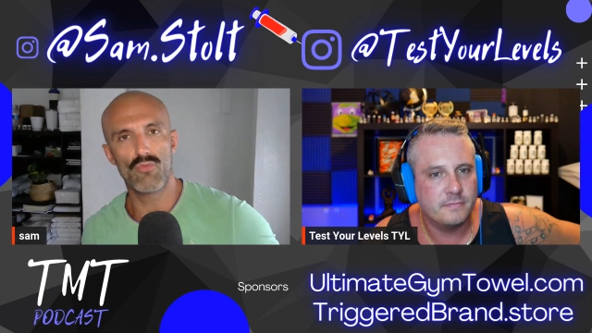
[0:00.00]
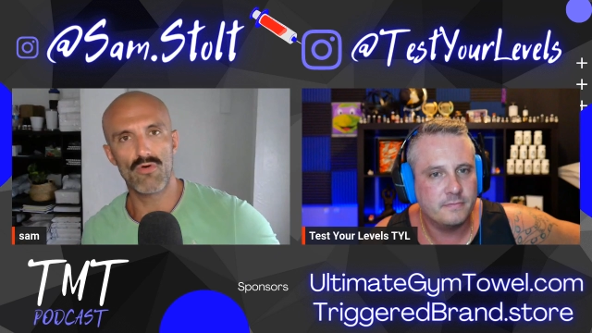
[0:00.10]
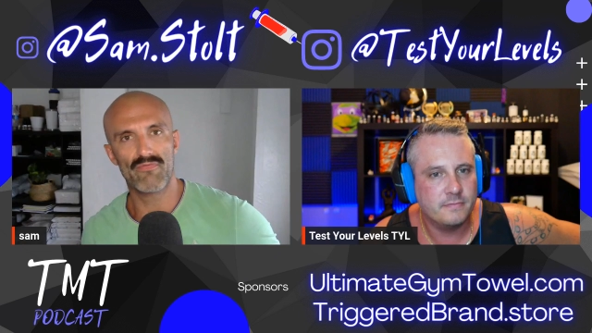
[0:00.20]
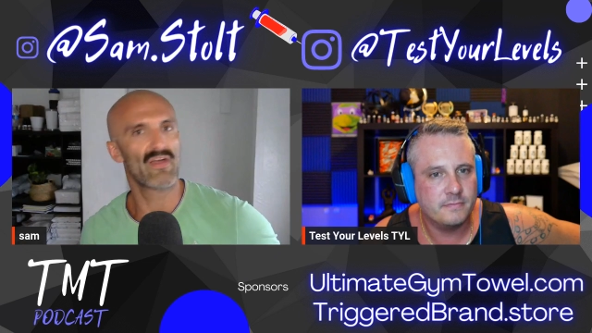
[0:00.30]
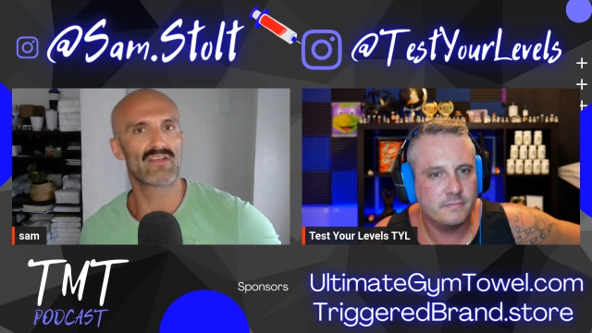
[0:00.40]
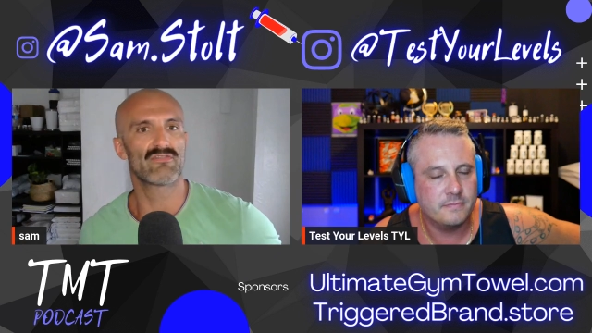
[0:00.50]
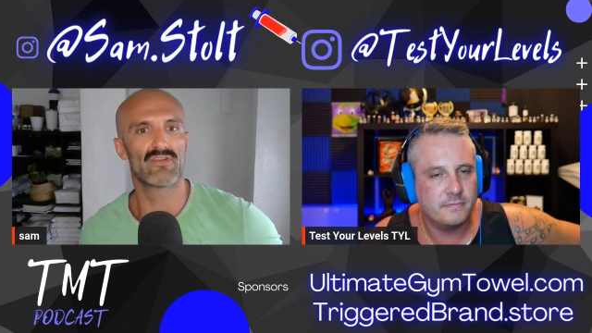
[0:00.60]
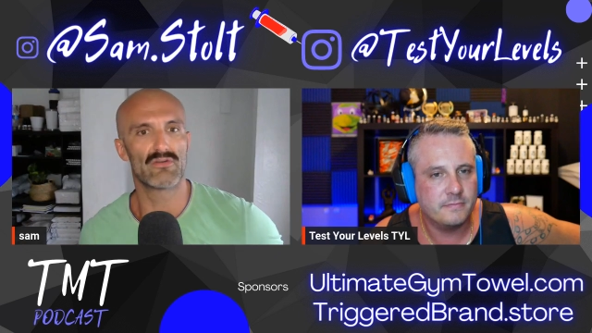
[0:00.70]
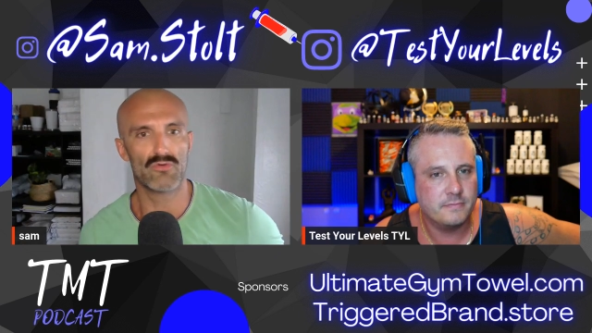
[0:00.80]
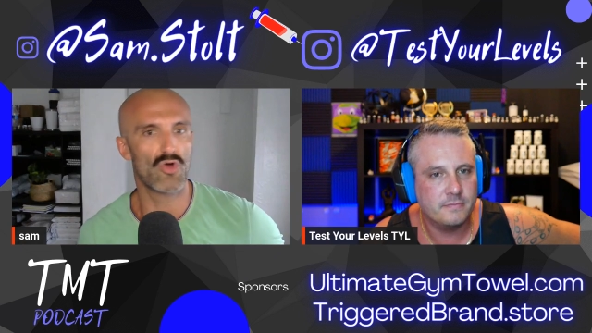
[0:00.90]
Speaker 1: more
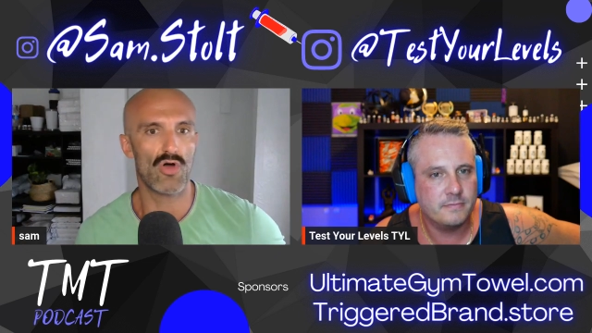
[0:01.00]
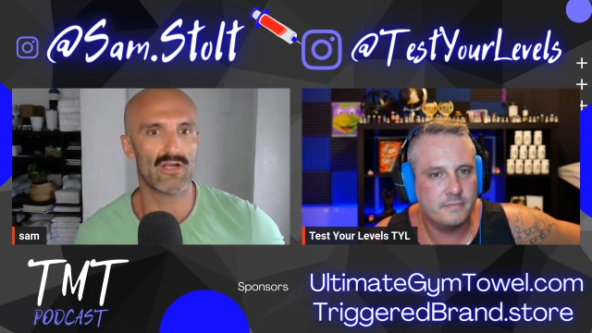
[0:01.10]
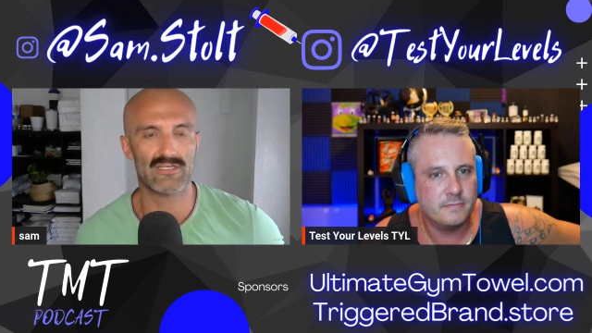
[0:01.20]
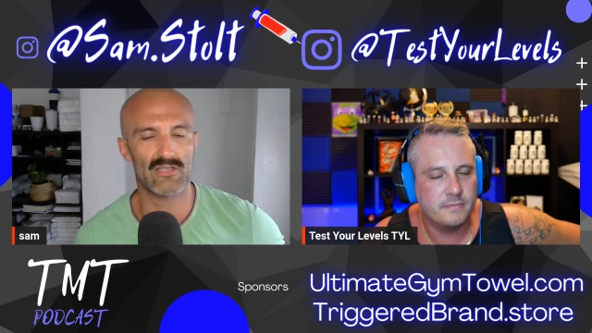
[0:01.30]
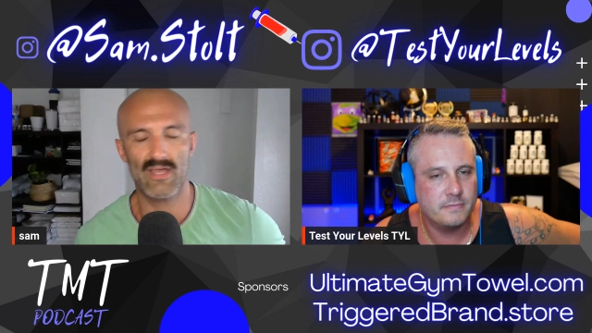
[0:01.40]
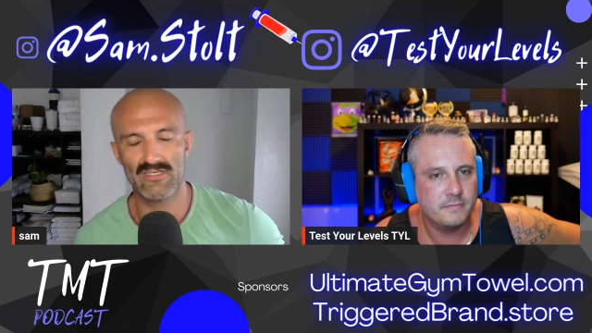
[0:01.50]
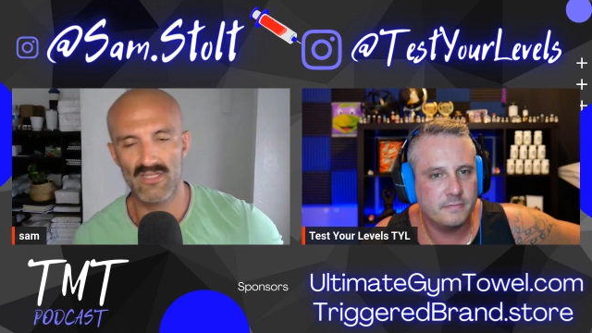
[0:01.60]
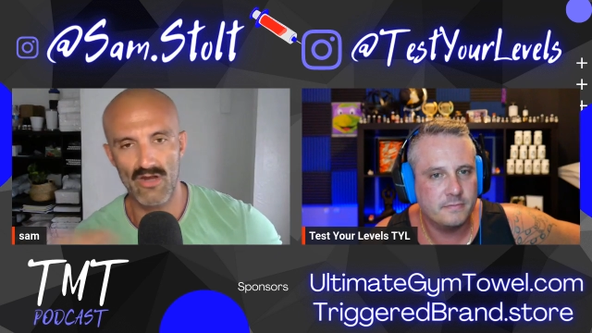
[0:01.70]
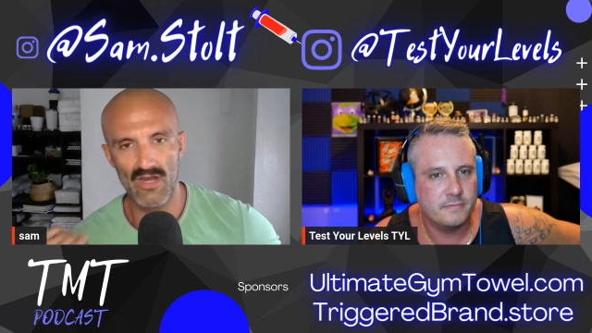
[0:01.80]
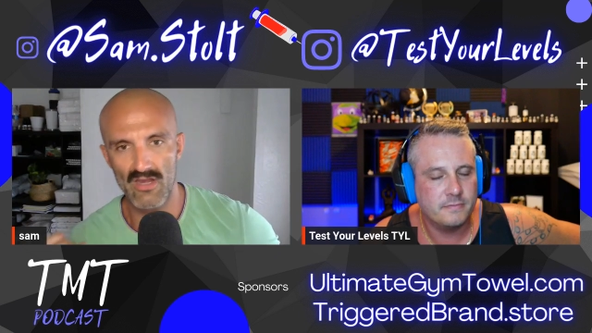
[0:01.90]
effective and costs
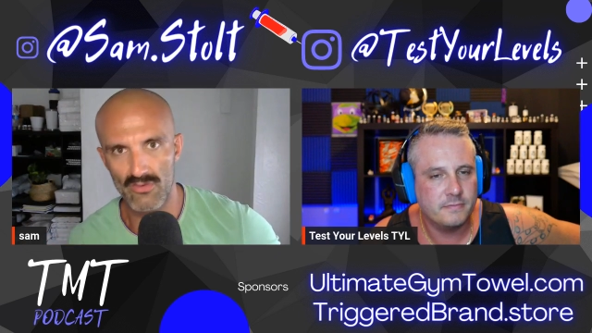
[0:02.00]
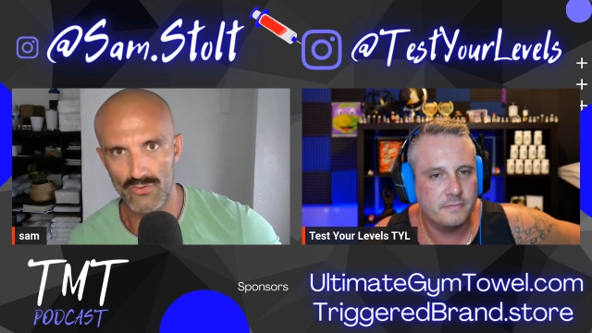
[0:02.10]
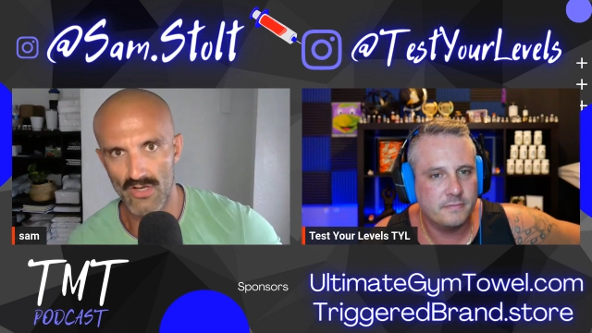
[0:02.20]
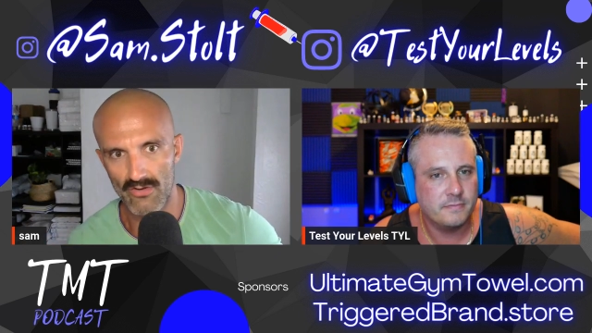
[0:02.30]
less than any of those